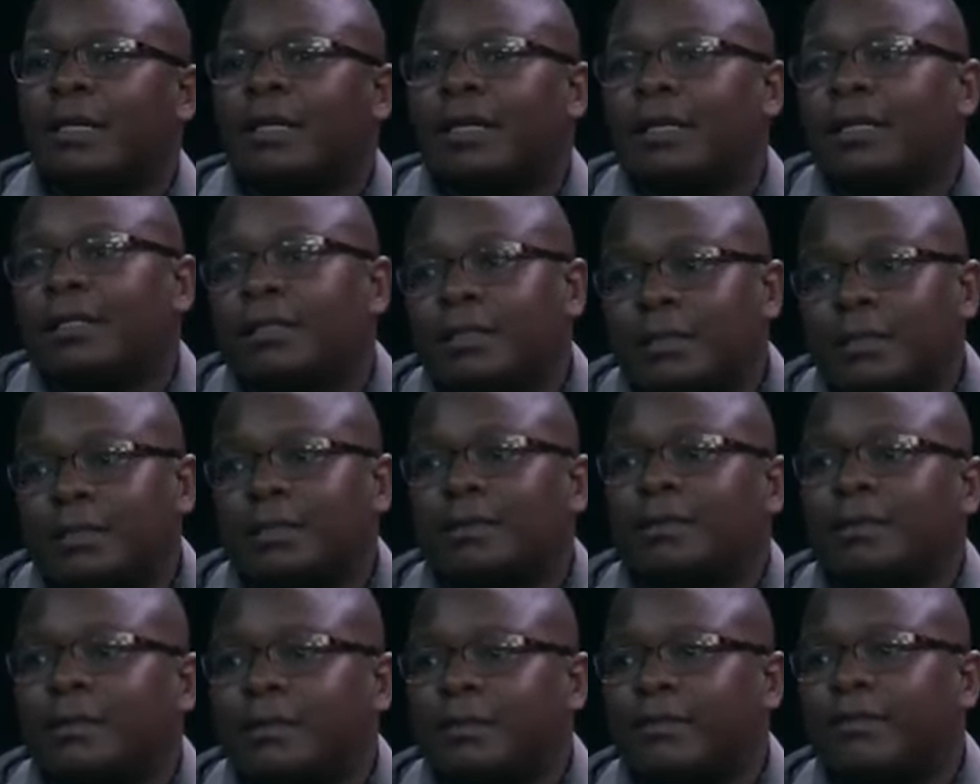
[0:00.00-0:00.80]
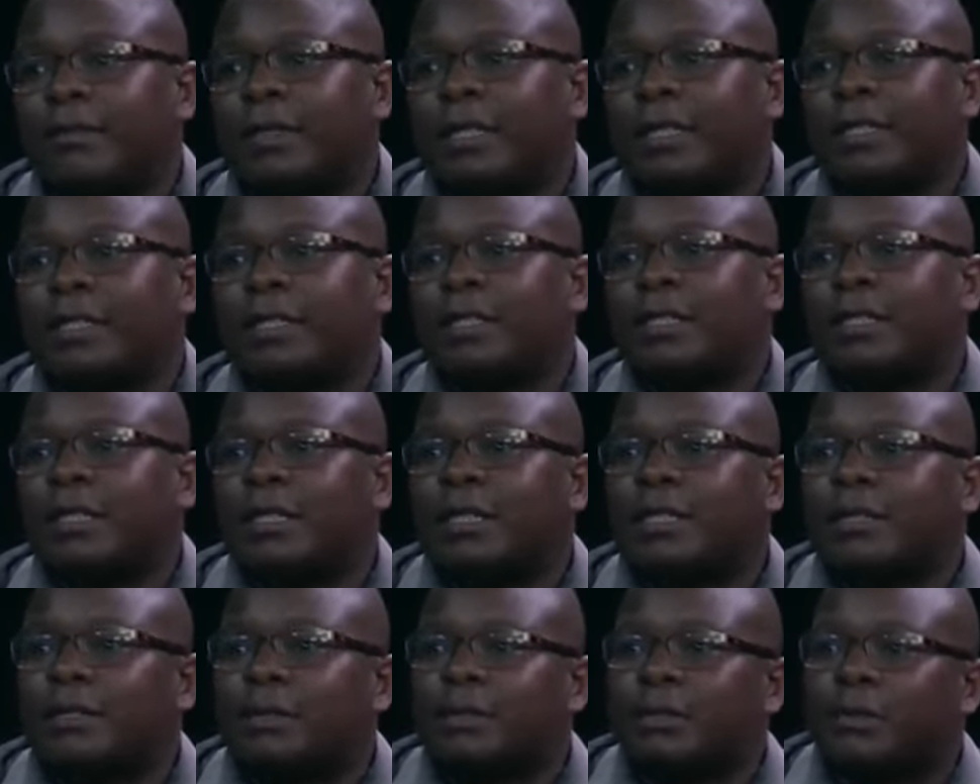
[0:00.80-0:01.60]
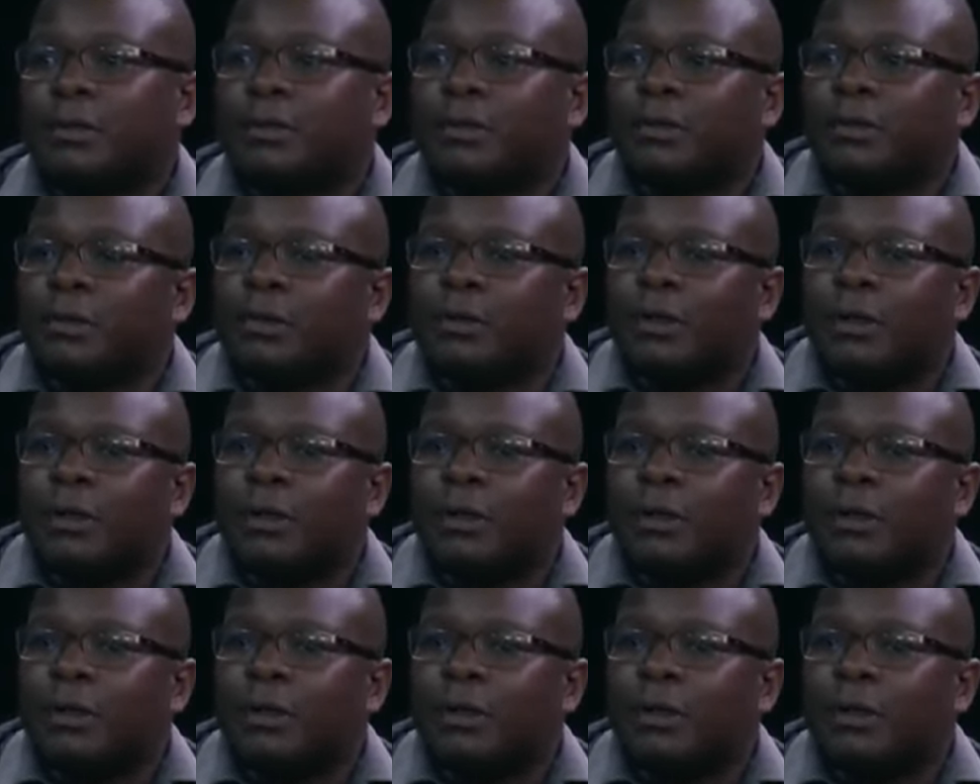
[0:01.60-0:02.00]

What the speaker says: it's also very tricky to